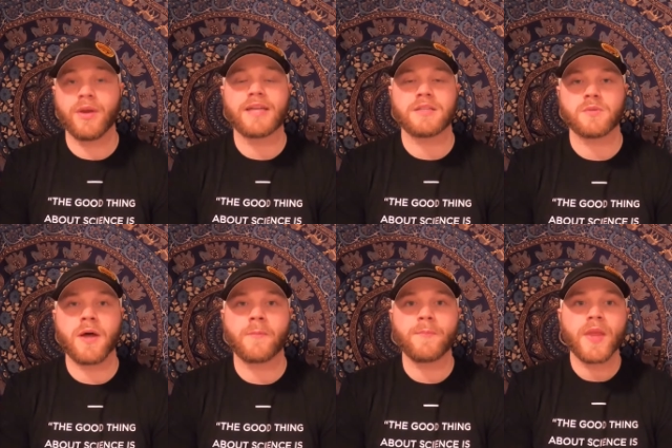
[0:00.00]
guys as
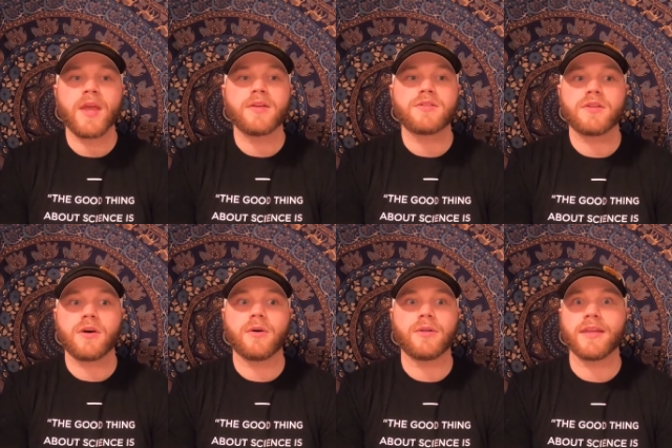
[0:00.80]
well.
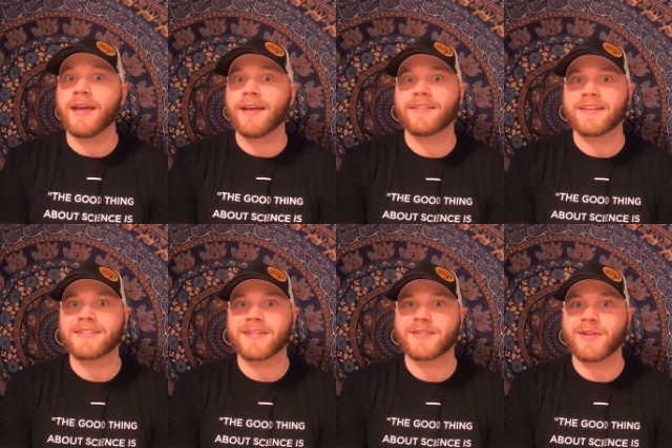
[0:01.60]
So yeah,
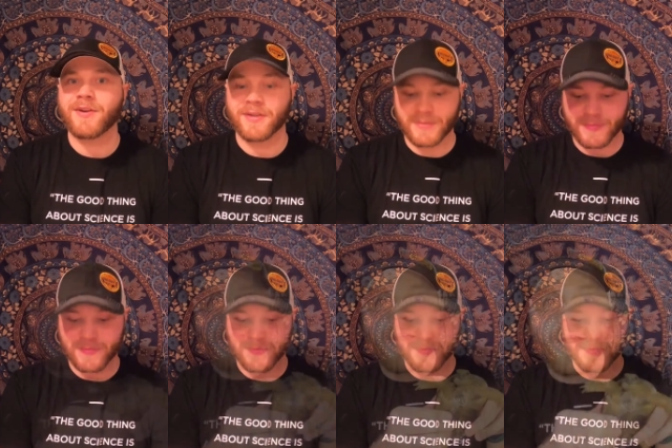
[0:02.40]
let's get started.
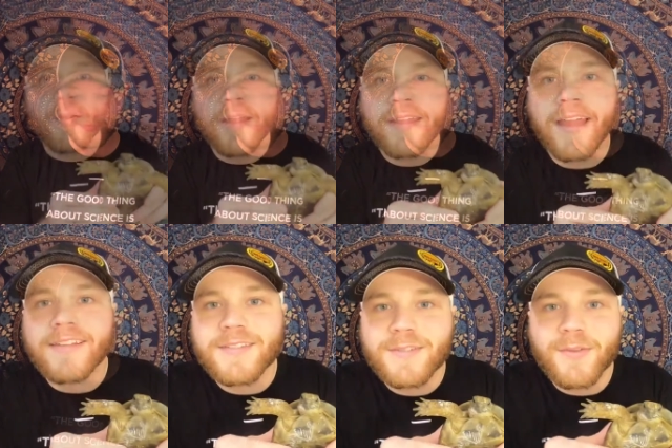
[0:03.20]
Alright
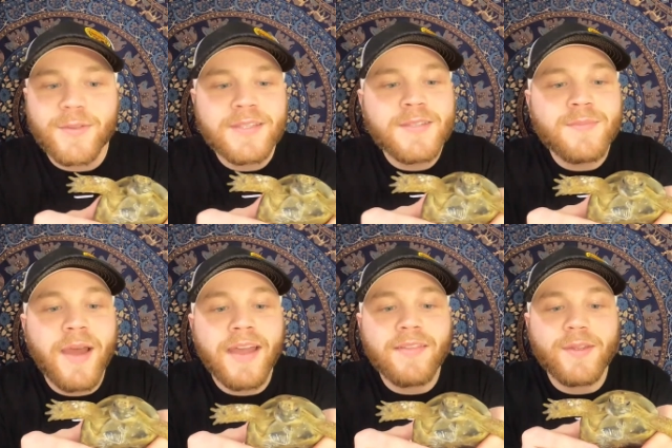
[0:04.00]
guys, so this is
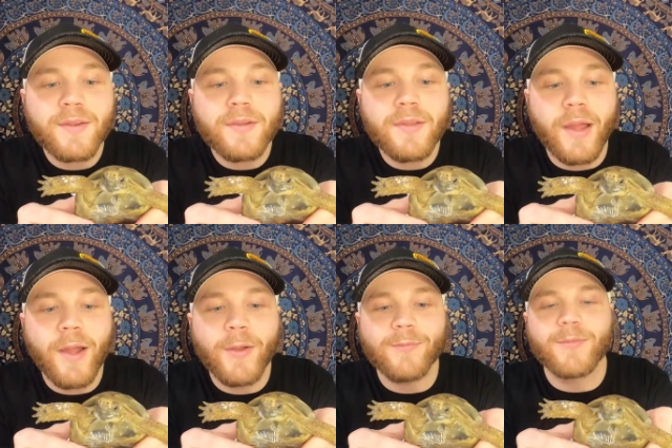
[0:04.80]
my little
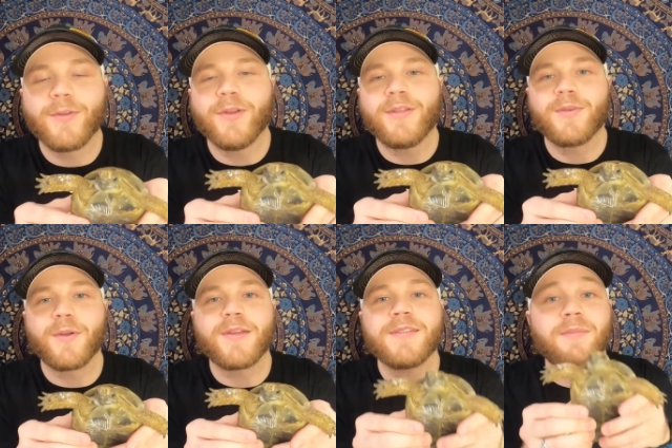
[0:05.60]
Greek
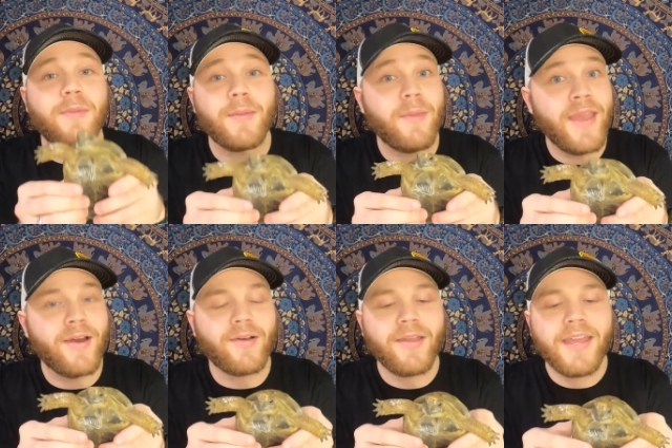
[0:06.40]
tortoise, my
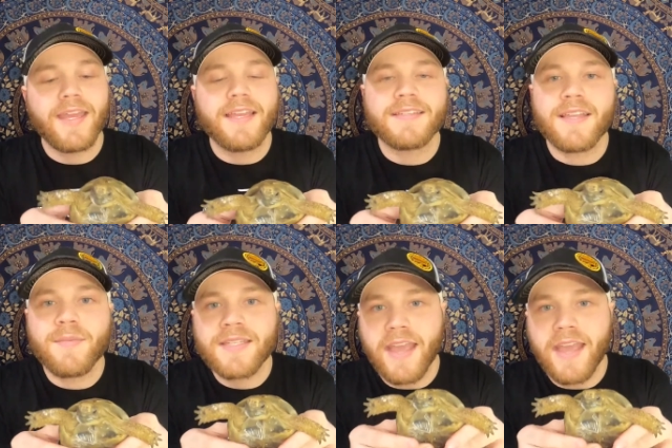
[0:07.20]
male. His name is